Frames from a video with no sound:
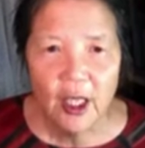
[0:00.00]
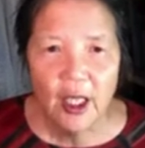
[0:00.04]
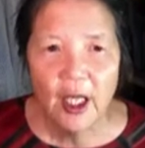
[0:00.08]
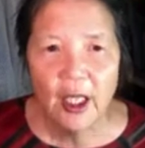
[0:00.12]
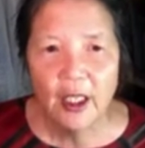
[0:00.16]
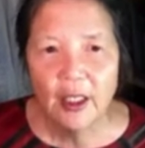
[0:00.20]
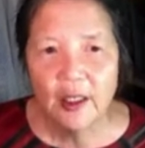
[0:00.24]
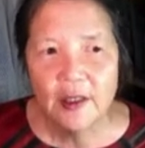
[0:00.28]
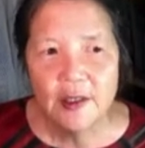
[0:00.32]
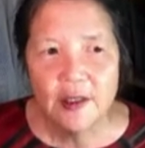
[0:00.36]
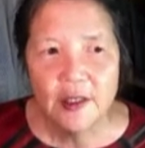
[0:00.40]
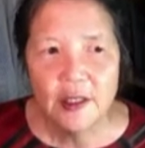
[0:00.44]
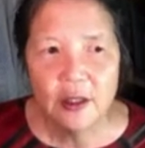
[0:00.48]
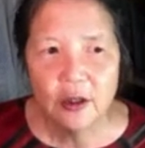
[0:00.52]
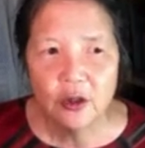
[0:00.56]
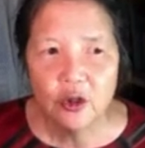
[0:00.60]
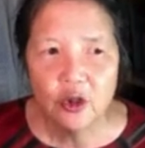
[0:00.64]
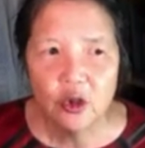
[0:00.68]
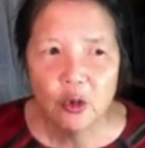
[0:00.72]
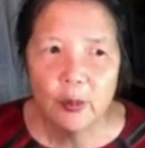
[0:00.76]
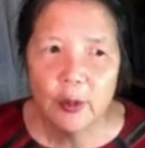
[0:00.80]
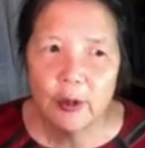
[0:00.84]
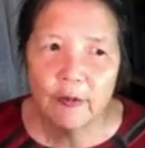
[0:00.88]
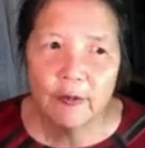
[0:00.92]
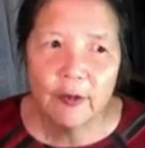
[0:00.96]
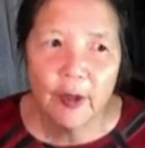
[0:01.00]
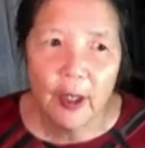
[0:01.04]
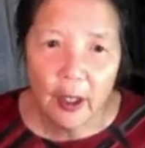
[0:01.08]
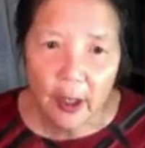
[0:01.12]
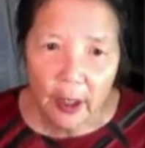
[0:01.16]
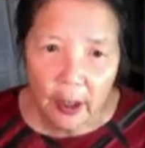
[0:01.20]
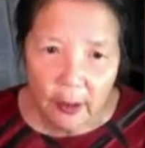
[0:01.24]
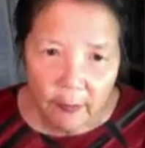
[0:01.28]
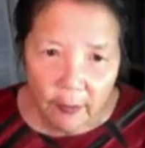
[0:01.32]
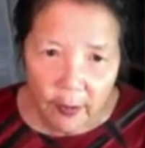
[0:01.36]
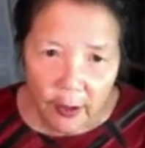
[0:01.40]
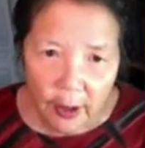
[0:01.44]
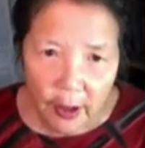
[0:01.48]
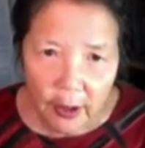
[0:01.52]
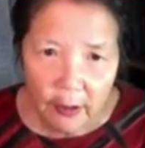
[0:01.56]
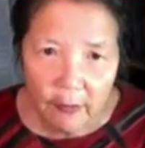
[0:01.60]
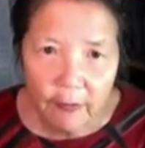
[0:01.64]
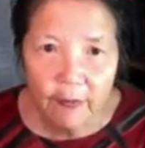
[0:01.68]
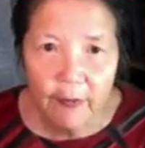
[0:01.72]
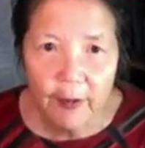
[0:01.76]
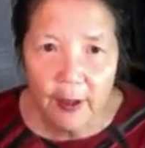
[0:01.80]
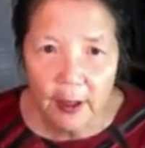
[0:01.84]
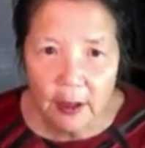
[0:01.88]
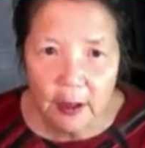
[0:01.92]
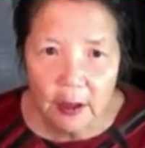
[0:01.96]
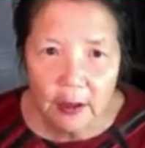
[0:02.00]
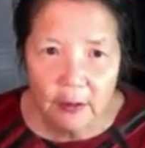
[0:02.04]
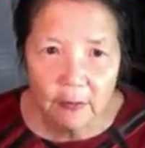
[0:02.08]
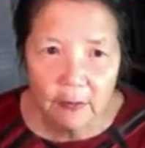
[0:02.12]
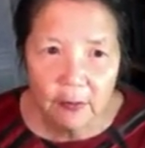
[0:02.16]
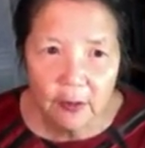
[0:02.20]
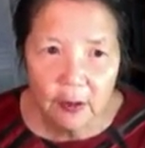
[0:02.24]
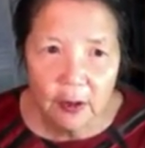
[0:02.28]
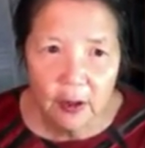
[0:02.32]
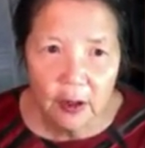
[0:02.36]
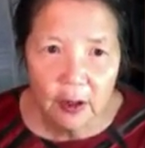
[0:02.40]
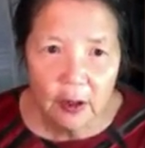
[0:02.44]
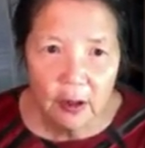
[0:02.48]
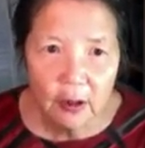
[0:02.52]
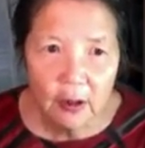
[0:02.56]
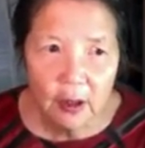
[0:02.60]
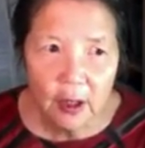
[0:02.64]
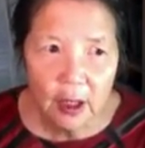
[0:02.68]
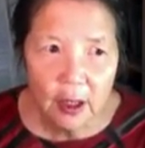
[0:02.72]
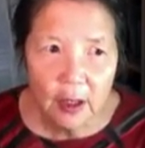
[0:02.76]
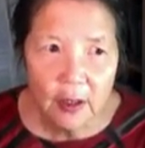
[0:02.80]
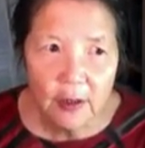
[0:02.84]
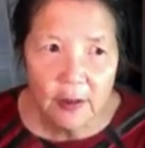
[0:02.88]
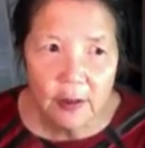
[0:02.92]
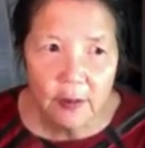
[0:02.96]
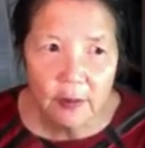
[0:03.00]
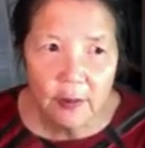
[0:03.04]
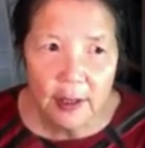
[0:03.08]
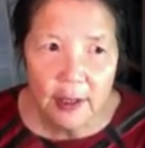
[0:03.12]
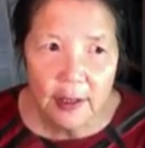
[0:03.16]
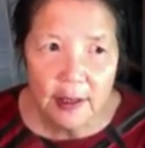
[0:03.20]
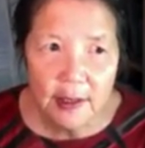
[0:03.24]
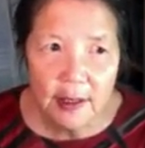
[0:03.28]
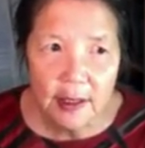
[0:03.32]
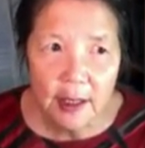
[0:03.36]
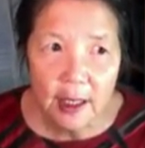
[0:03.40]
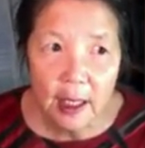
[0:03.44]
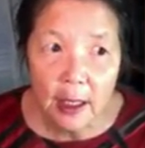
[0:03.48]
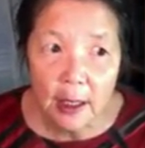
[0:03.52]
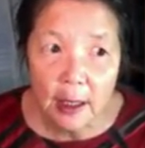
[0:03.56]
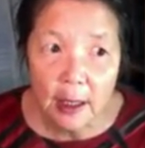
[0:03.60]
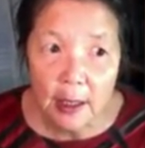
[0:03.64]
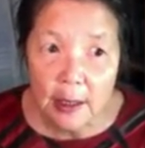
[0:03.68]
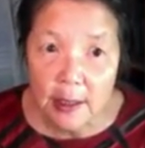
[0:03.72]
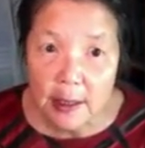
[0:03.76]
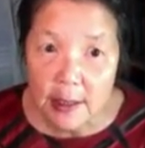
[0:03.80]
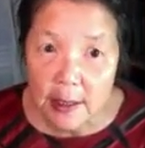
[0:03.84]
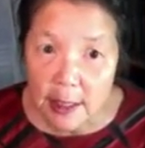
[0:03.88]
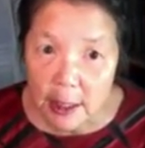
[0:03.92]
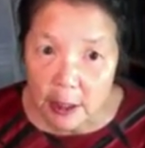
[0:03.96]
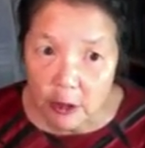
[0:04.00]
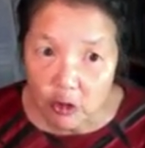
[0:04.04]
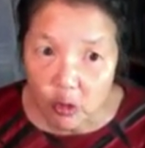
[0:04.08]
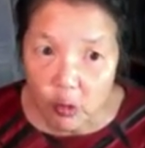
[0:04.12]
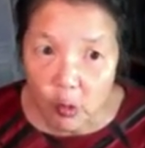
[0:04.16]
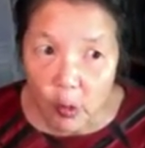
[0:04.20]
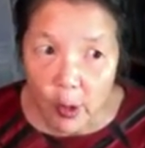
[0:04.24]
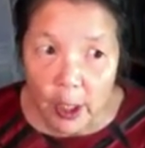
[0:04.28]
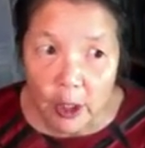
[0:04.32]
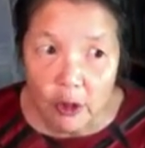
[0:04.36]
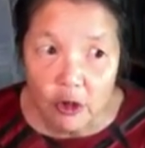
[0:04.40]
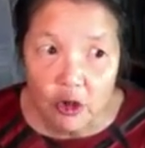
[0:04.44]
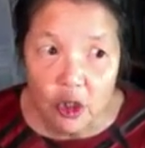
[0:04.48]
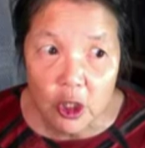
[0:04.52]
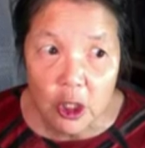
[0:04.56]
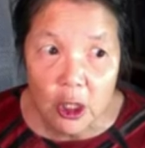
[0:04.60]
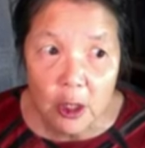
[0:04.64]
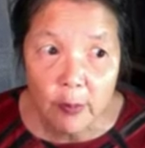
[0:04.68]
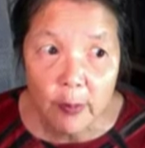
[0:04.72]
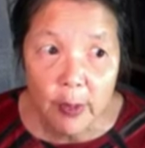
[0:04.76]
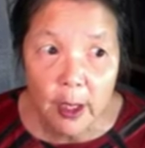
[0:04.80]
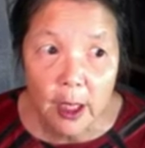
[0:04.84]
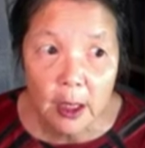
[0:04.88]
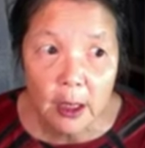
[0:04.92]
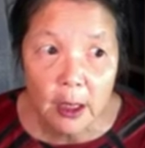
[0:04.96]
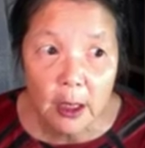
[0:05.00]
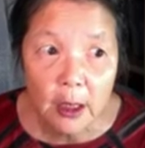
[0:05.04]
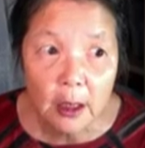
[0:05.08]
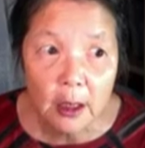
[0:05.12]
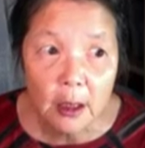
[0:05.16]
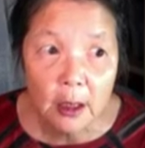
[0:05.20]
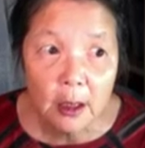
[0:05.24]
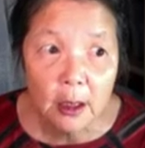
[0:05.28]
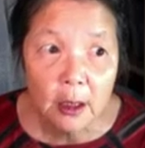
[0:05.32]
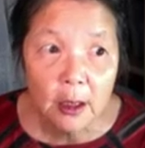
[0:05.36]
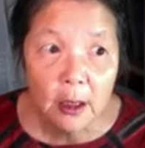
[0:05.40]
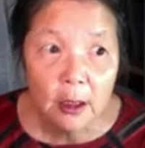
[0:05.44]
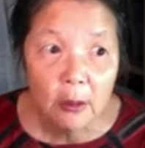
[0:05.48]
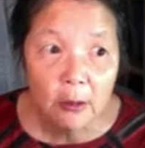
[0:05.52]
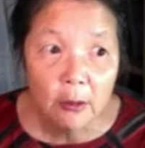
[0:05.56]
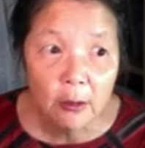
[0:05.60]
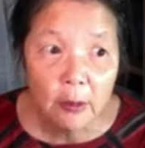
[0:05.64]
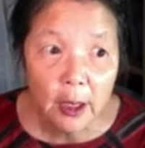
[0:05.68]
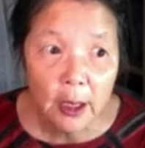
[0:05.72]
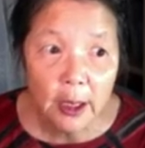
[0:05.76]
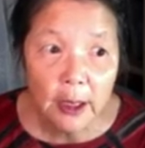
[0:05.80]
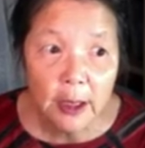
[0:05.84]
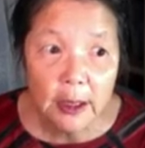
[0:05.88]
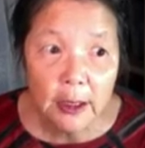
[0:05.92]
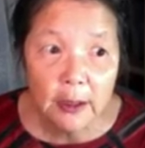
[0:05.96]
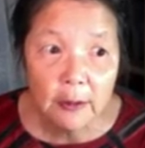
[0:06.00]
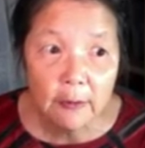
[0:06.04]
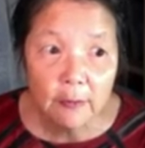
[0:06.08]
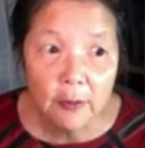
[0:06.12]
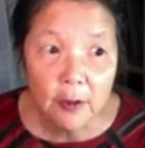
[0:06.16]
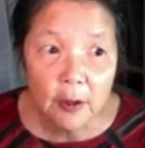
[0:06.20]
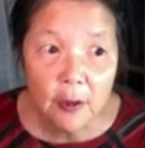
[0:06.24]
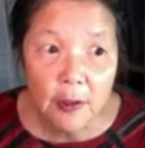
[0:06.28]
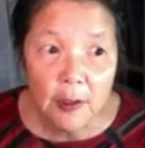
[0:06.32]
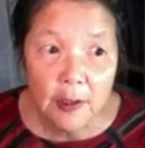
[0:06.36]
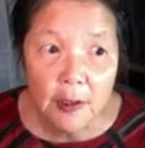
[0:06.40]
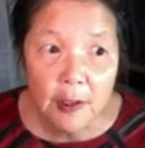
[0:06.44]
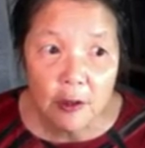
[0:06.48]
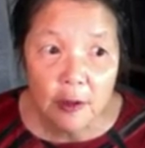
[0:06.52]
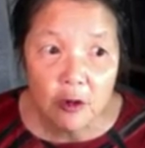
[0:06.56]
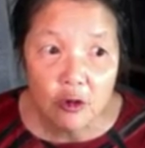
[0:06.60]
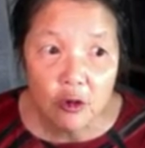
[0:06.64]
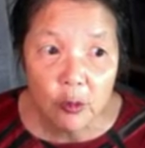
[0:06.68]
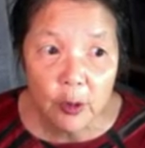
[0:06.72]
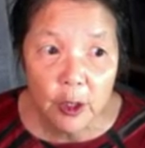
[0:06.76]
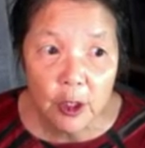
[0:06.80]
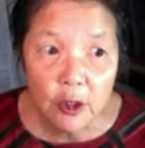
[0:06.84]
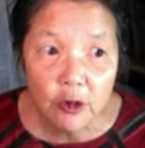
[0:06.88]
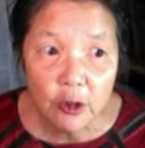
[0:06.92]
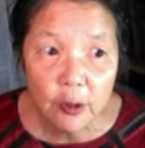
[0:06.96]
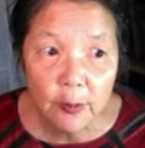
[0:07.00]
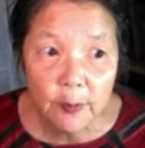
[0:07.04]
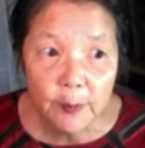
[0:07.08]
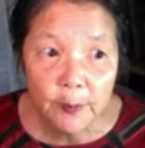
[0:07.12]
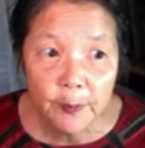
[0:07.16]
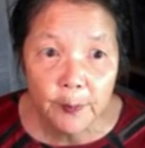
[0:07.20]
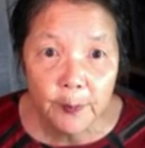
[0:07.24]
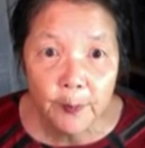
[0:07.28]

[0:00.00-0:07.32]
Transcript: and still you'll be very, very effective. Okay, so that's, again, it's situation dependent relative to the situation.